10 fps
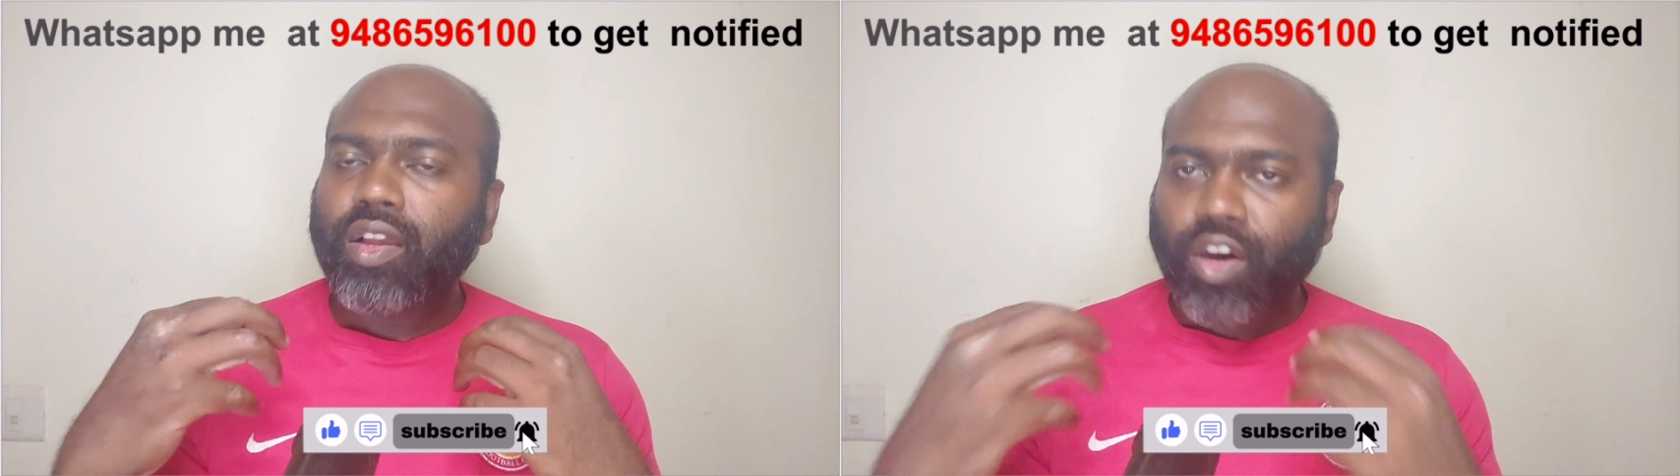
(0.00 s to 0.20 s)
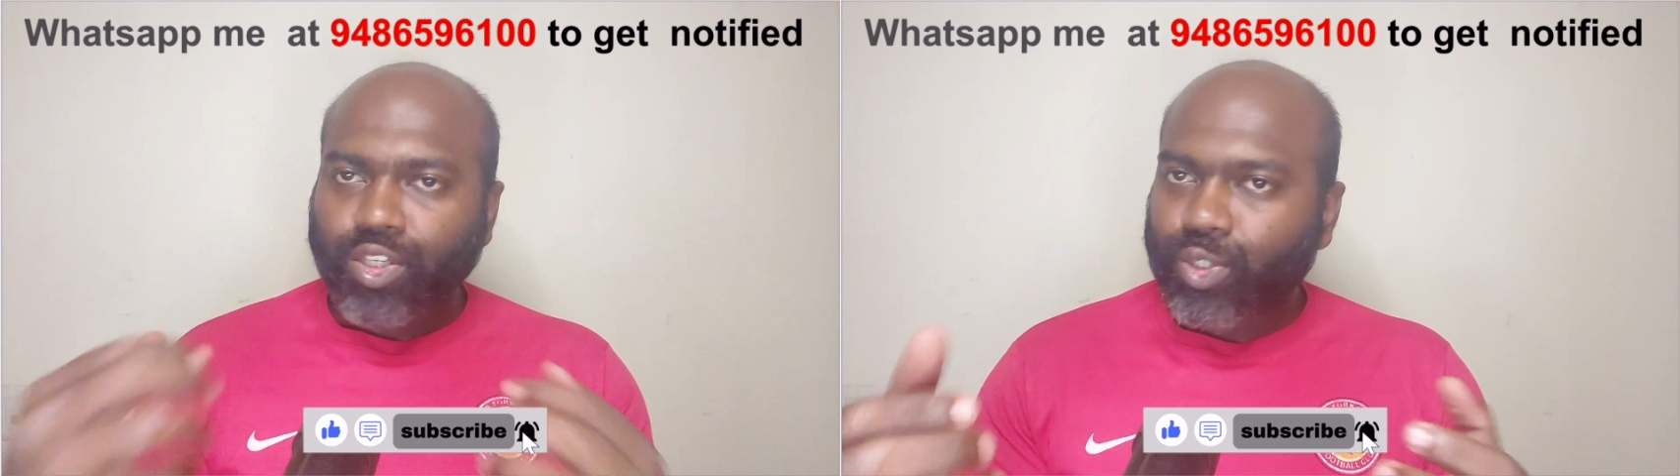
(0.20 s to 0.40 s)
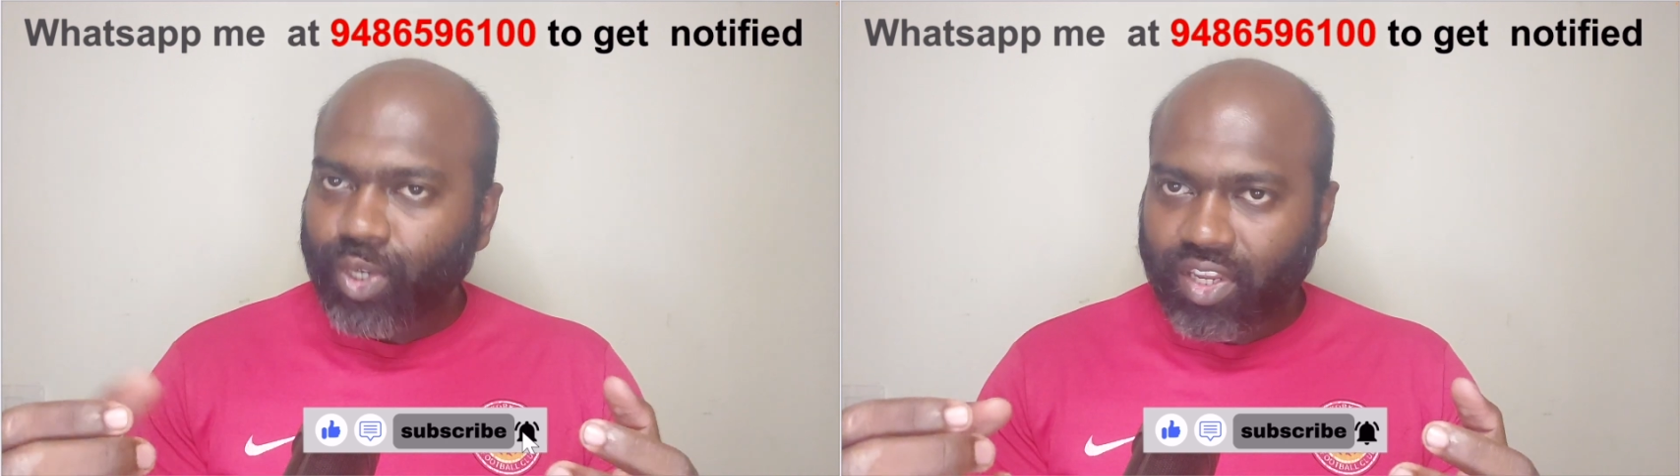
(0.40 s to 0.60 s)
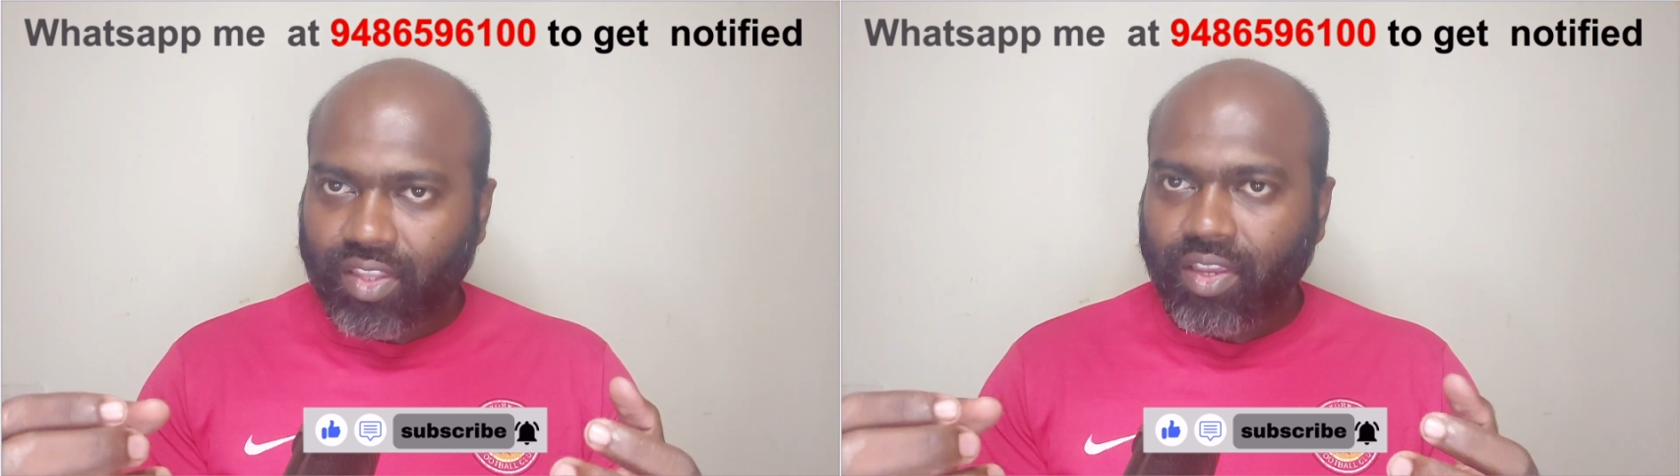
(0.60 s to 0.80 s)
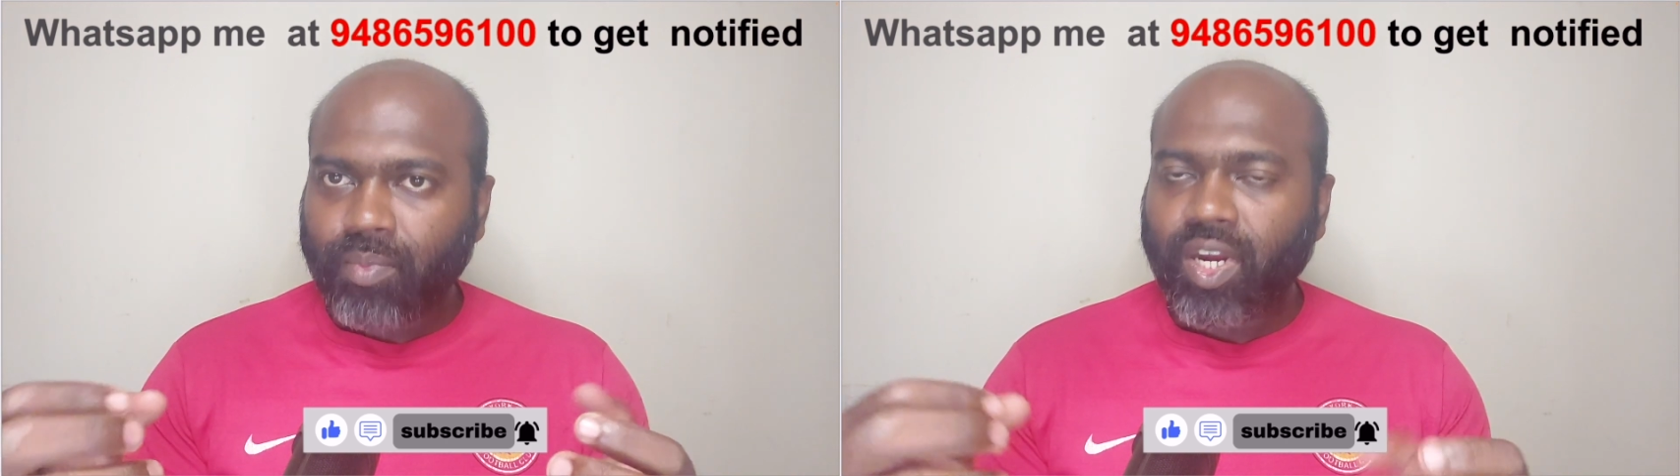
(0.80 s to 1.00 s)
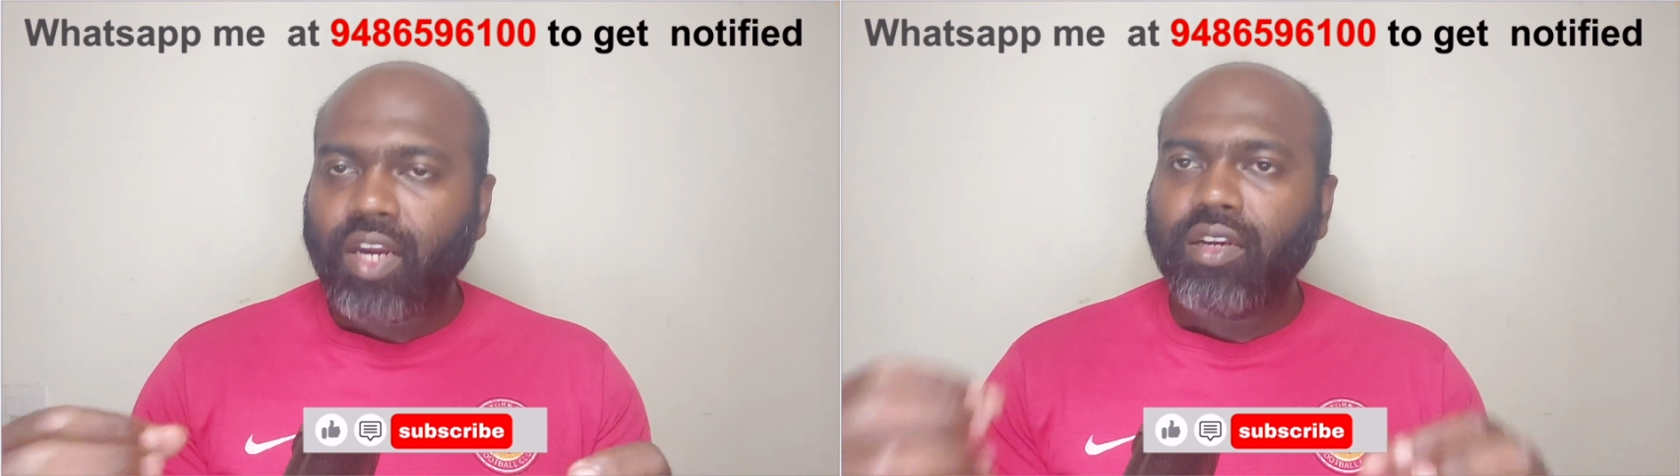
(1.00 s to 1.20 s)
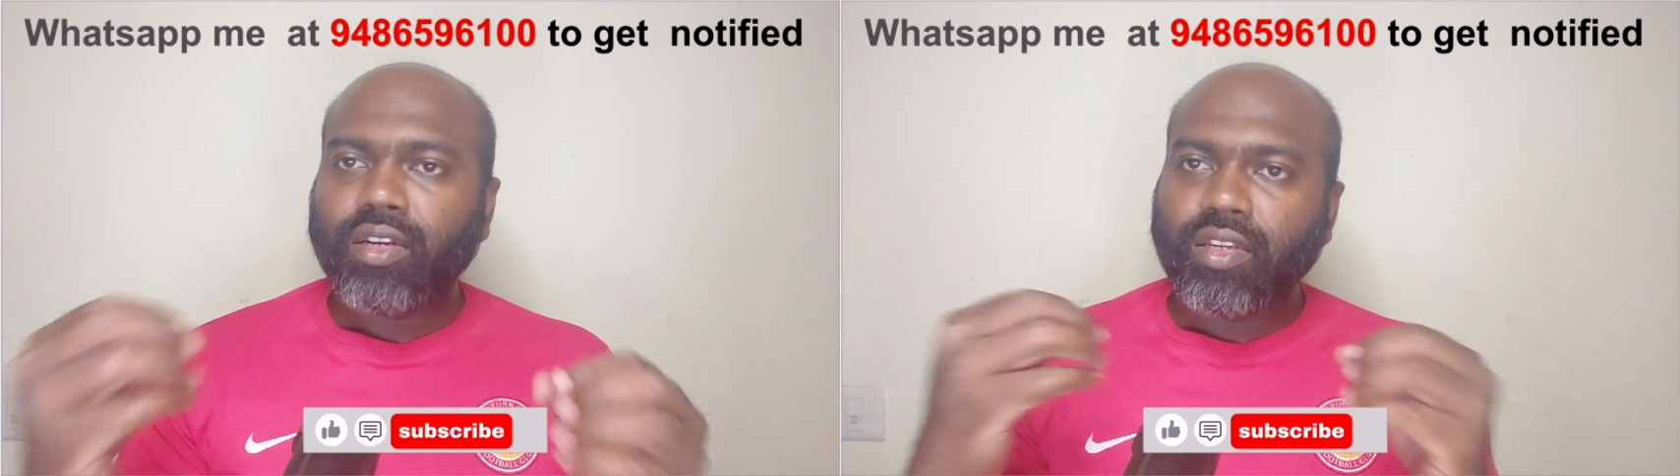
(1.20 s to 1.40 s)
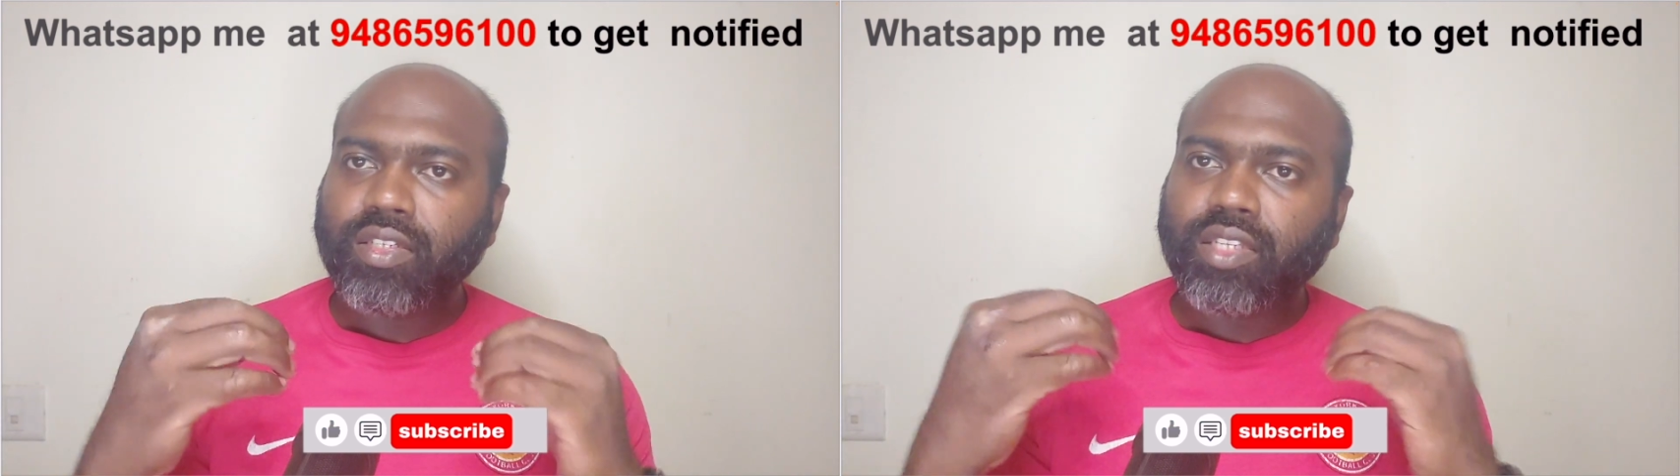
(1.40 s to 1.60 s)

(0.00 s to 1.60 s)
cost you anything, but this